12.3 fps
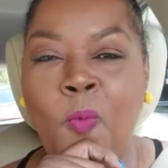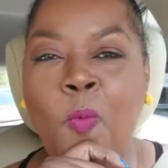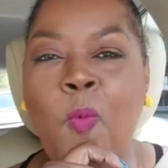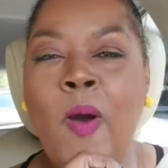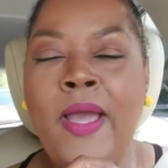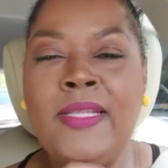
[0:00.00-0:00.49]

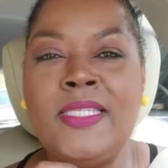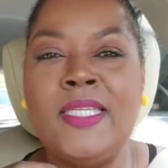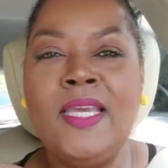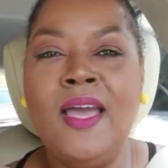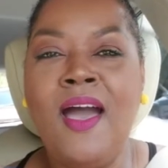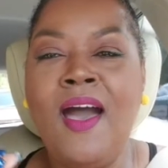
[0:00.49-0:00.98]

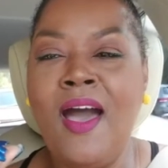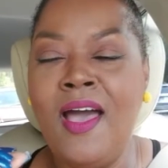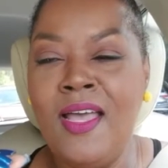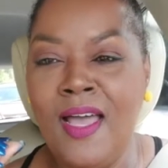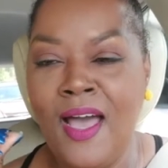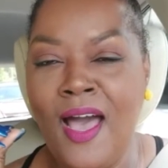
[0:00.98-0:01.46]
what
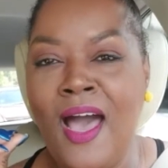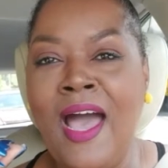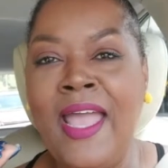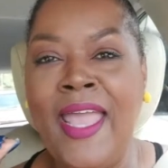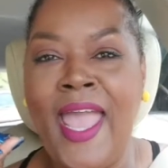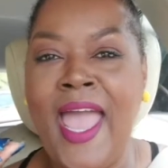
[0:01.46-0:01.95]

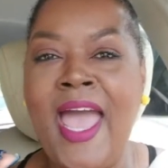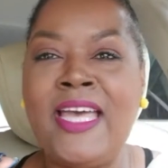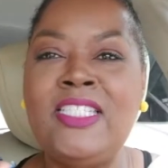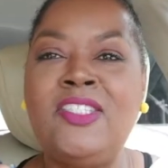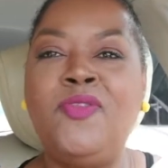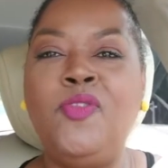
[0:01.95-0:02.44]
I
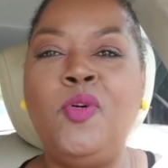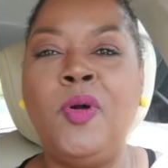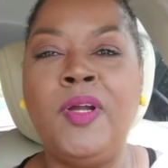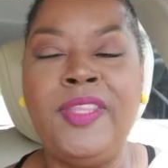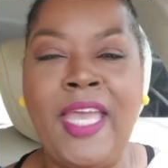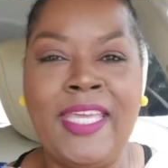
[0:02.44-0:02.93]
asked
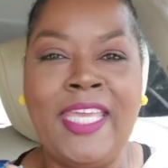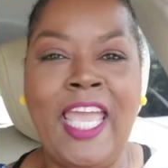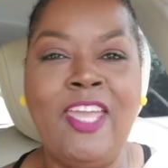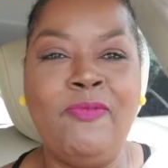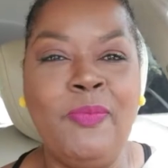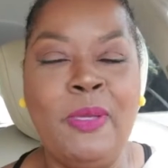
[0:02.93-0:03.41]
for that
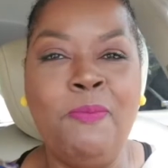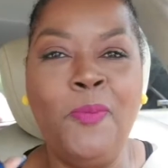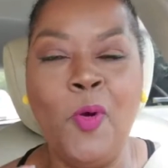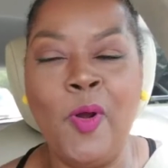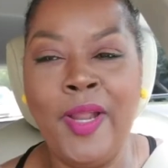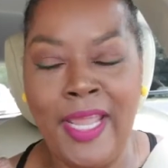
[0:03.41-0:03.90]
gave me
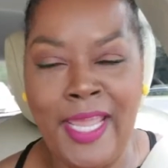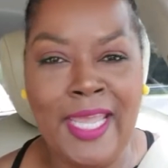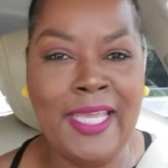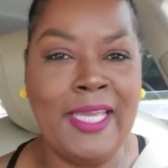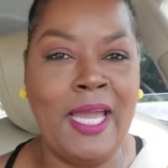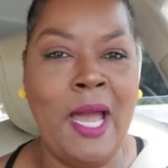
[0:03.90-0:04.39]
more
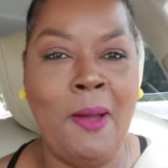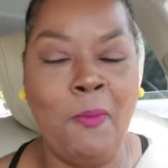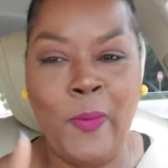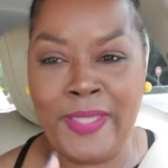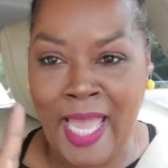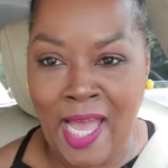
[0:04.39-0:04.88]

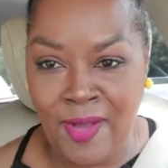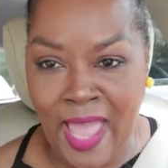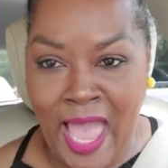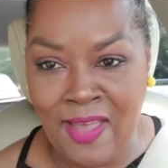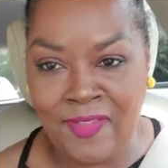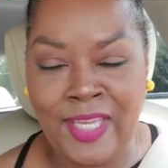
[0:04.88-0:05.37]
income without
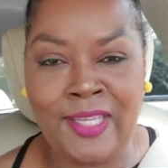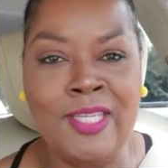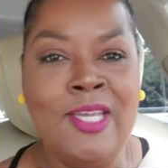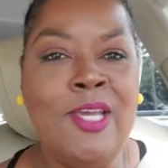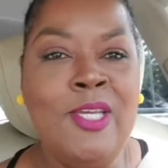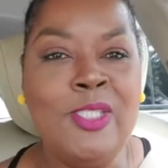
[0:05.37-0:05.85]

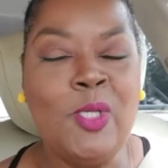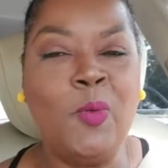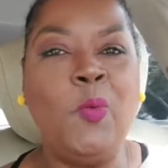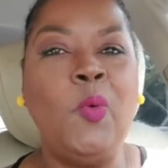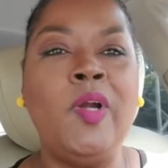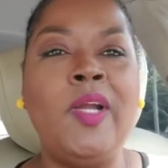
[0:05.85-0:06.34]
having to
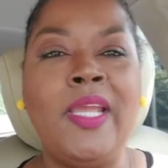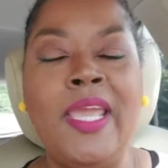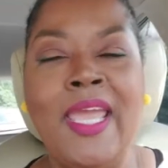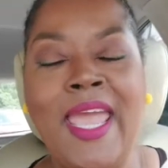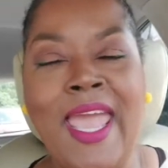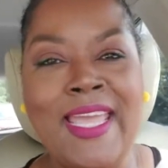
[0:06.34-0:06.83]
work
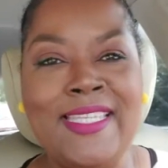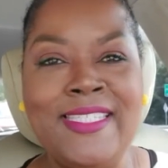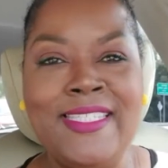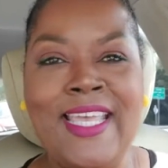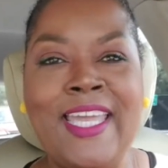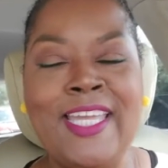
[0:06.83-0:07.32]
a
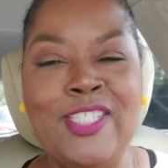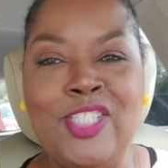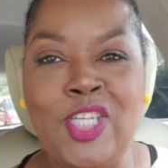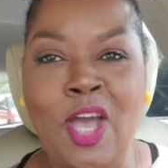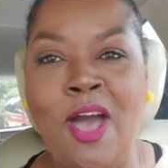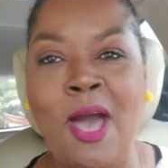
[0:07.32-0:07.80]
second
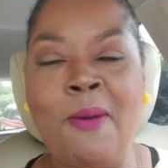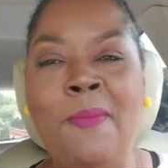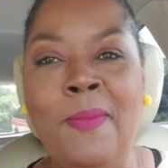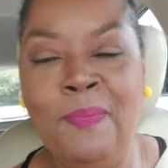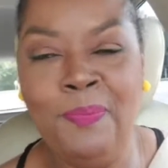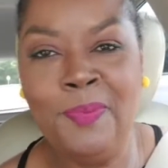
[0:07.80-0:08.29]
job,
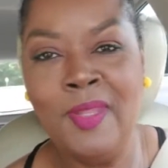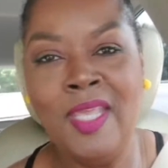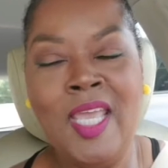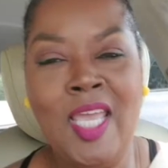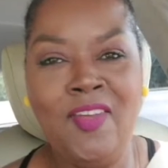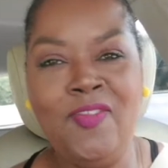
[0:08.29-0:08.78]

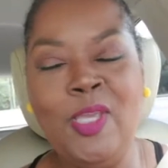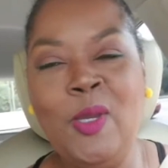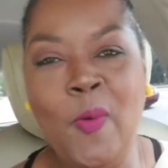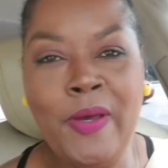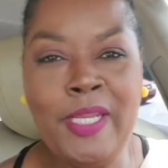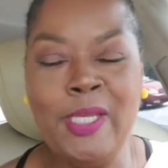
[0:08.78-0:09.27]
if
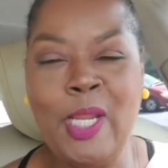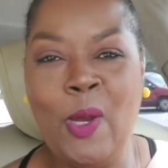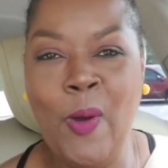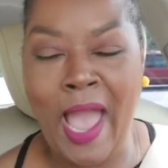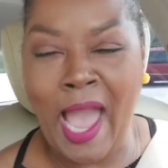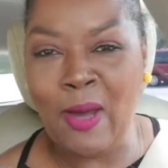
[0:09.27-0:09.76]
you want to
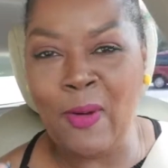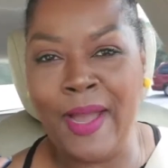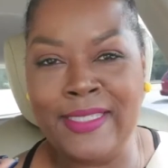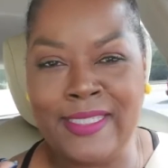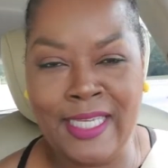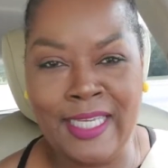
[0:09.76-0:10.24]
know how
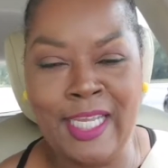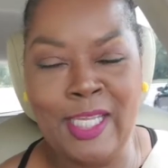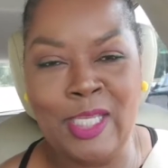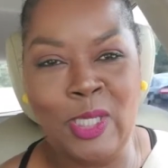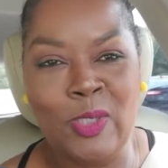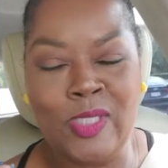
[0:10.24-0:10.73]
I did
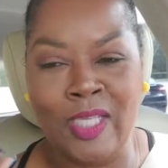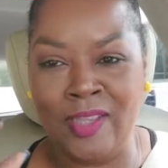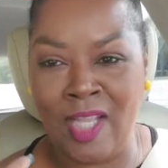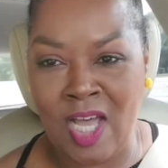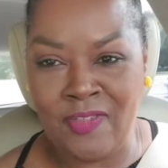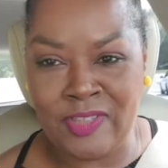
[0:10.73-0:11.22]
it
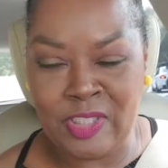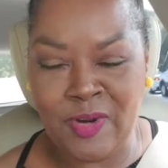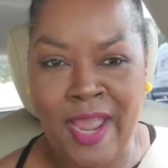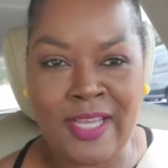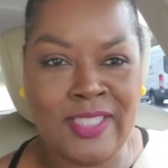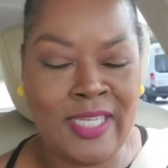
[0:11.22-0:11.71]
using law of
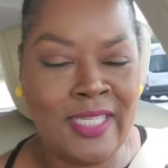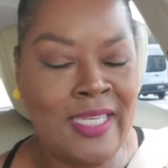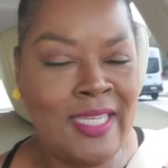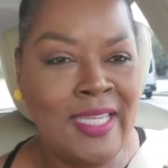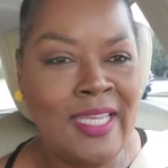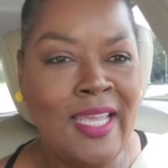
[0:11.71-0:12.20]
attraction,
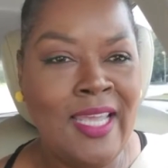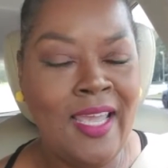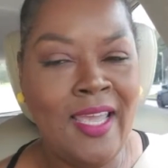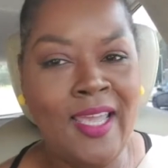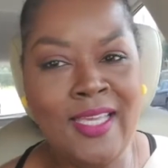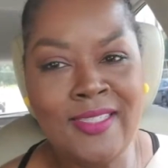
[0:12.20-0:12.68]

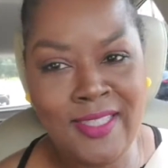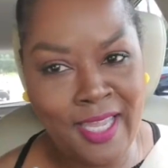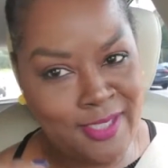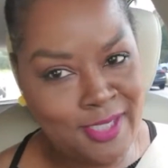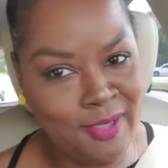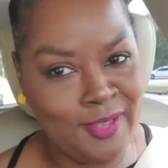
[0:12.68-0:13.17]

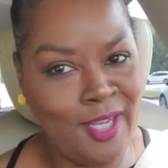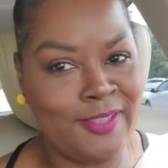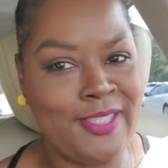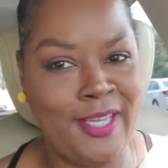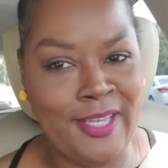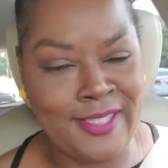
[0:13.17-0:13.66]
stay tuned. I'll
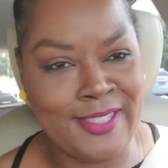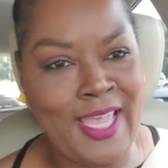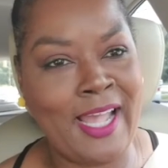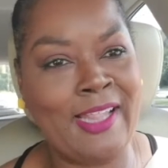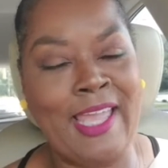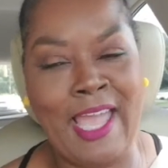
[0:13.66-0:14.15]
tell you
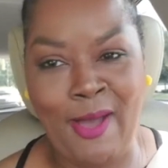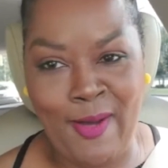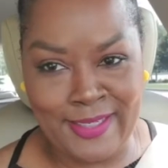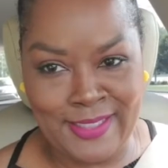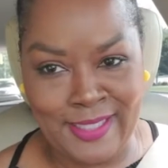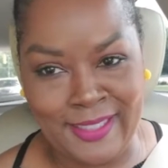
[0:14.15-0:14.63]
exactly how
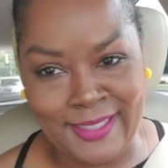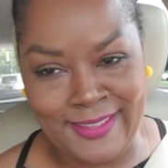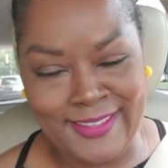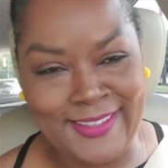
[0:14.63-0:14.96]
I did it.